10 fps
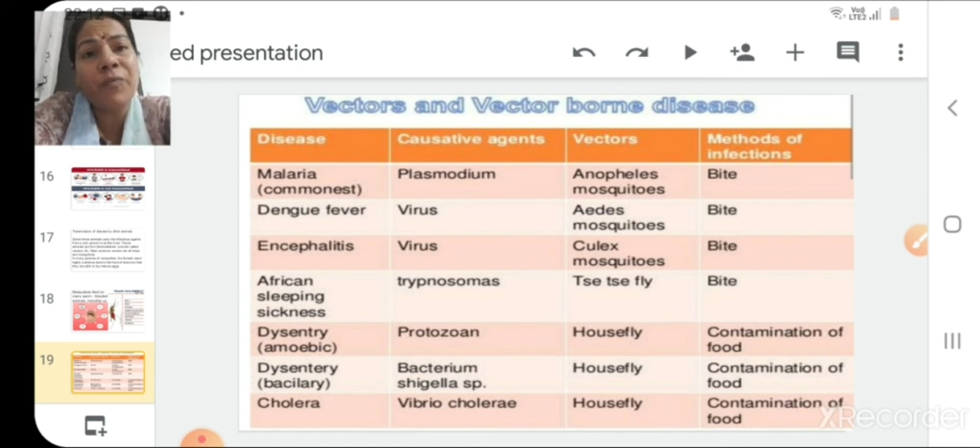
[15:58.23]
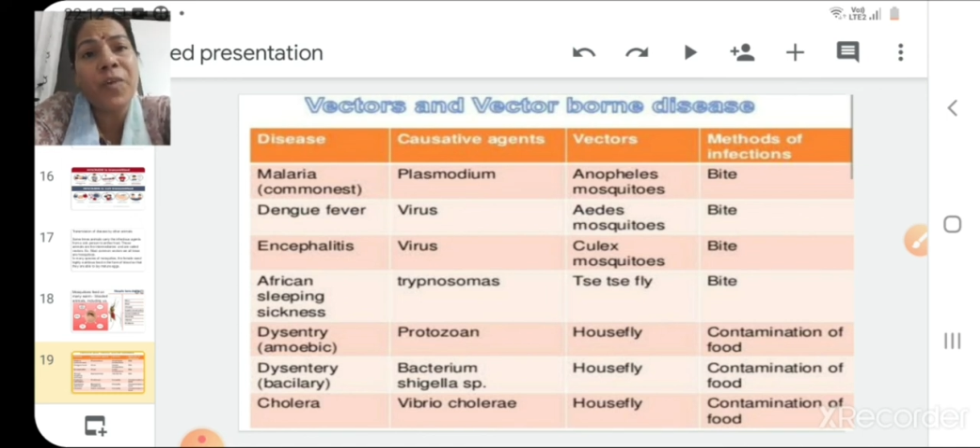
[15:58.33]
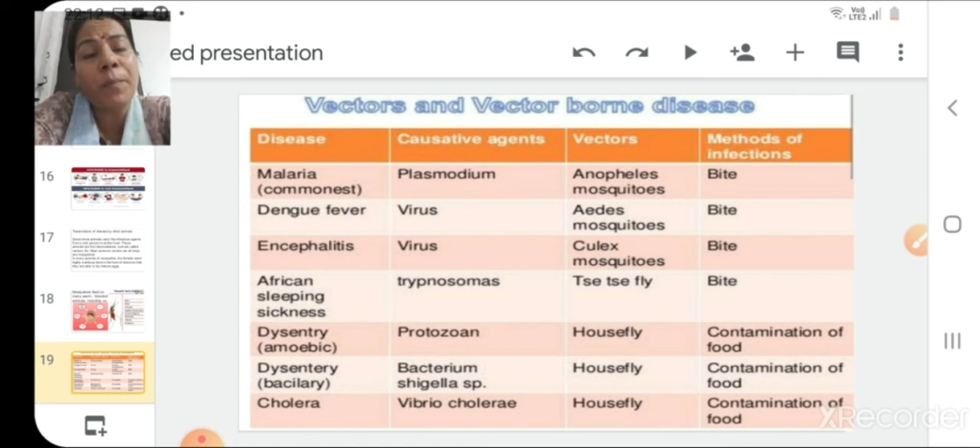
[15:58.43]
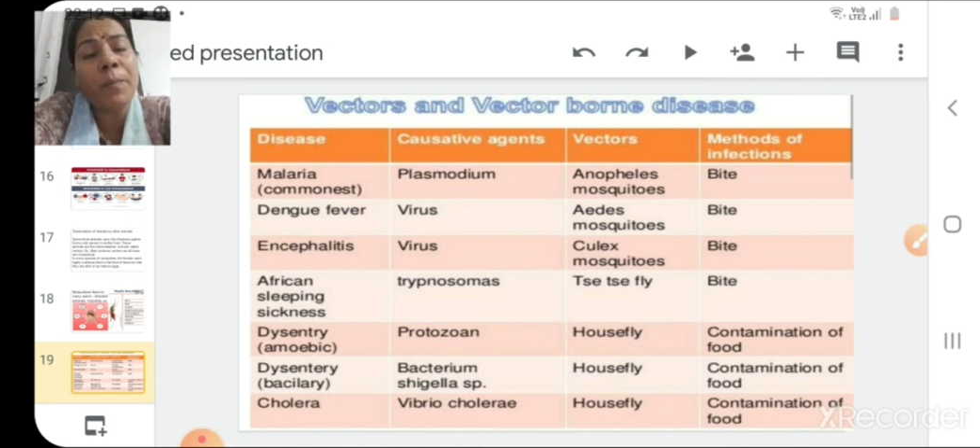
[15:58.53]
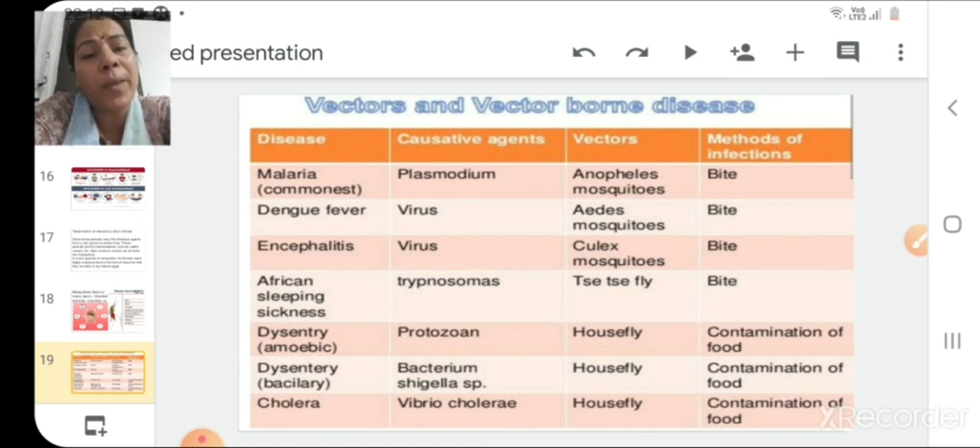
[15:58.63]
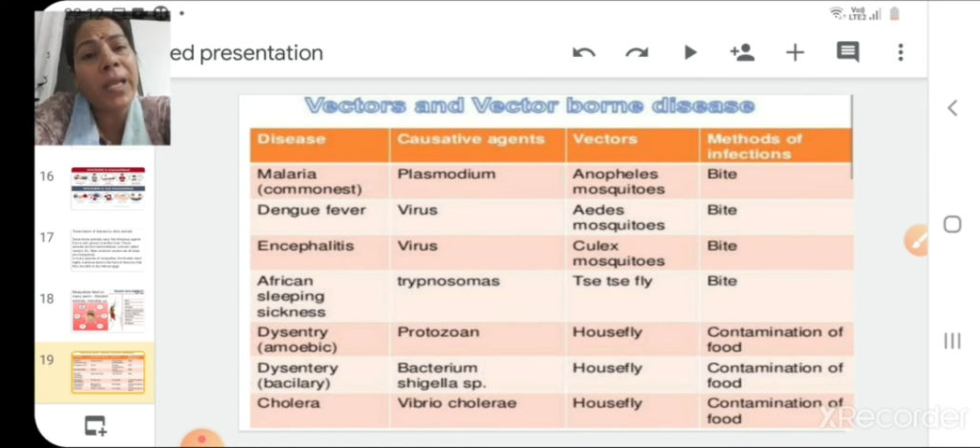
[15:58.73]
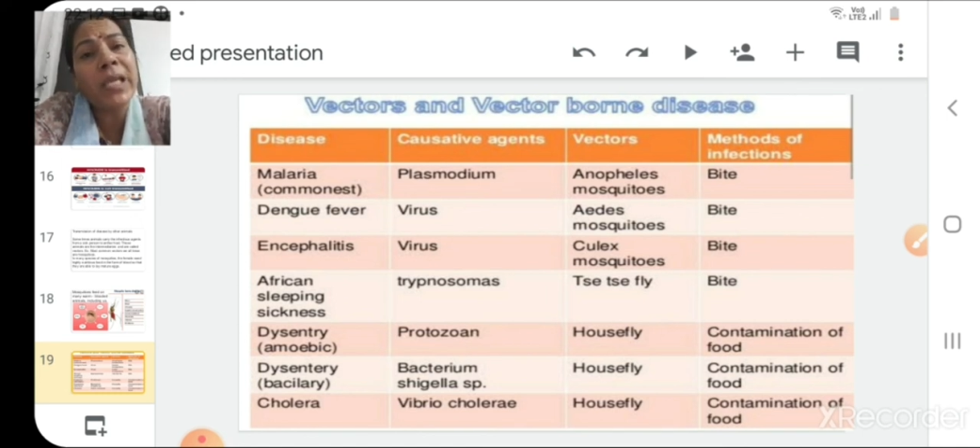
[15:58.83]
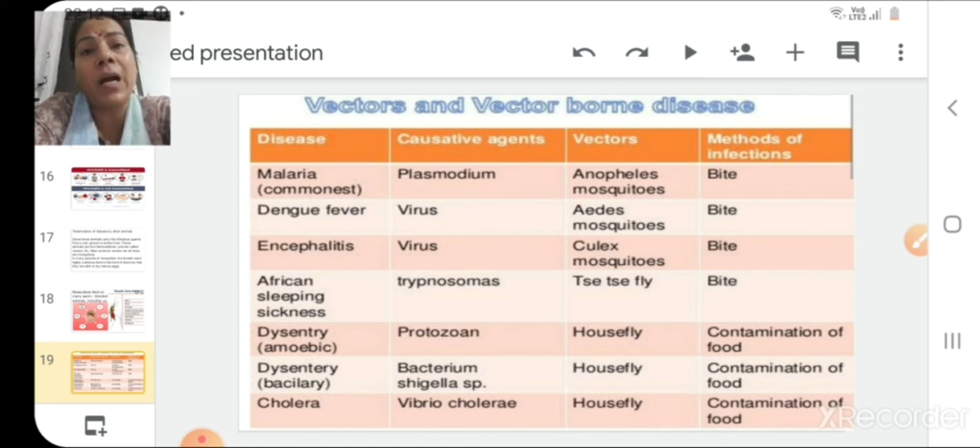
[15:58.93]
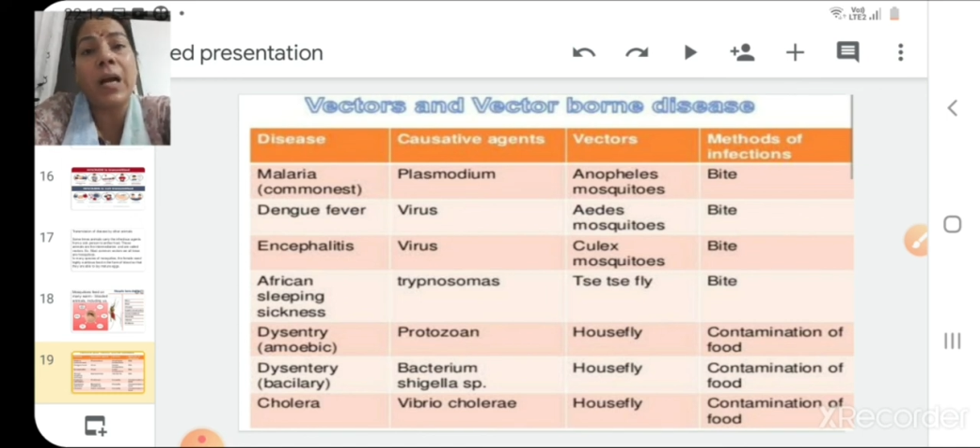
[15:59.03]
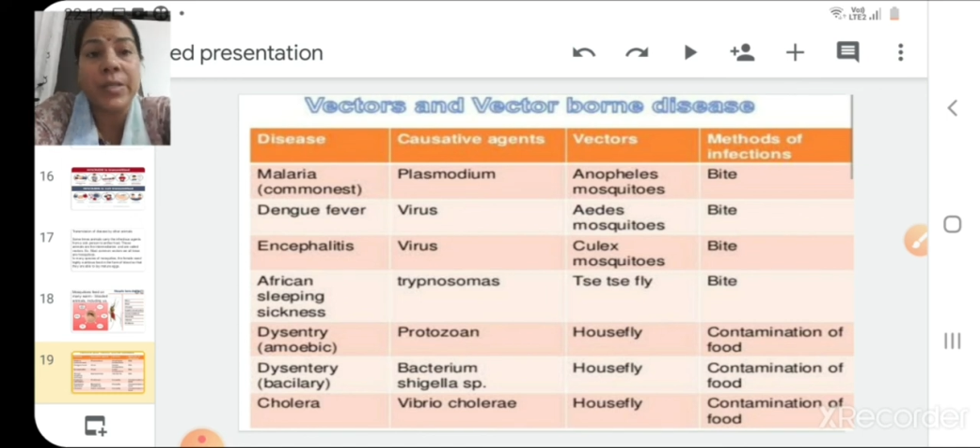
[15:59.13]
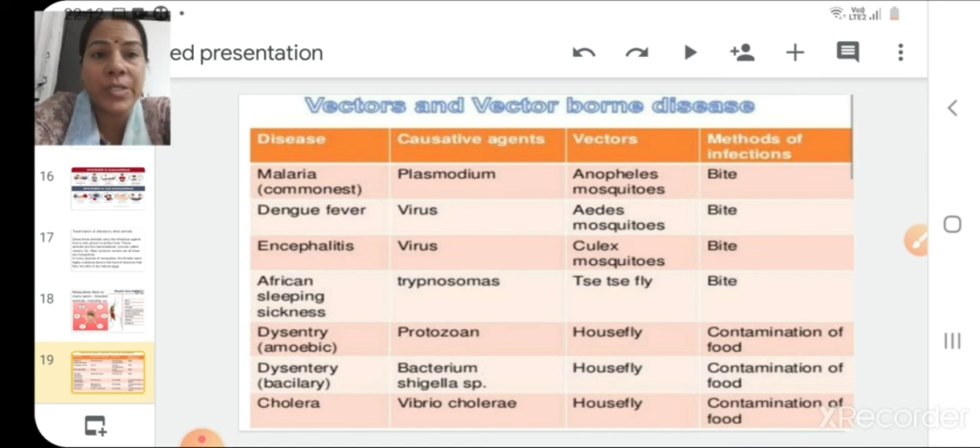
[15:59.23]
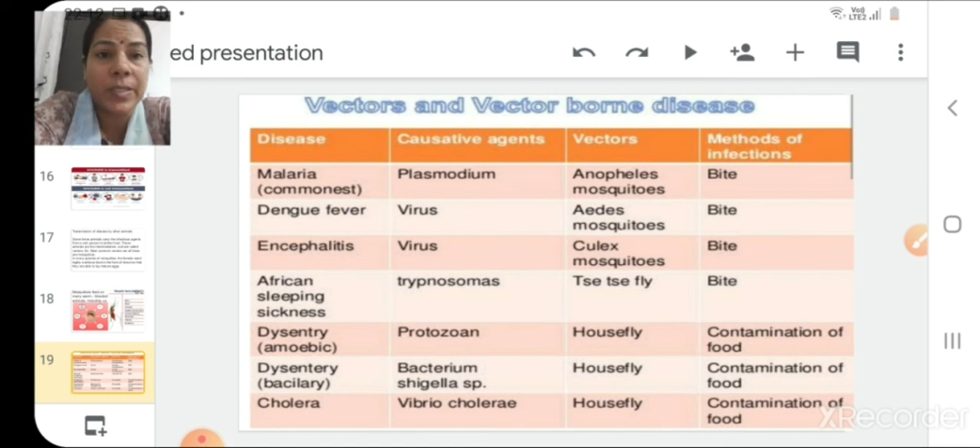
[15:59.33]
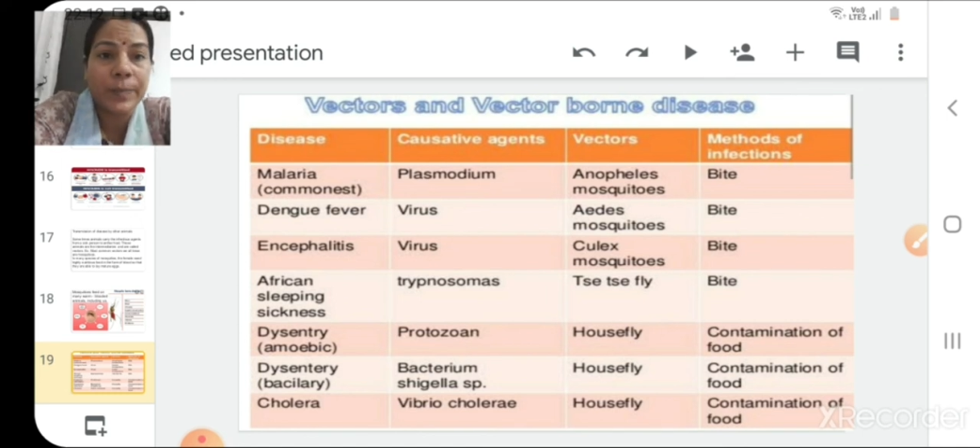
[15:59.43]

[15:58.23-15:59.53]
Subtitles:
for many hours,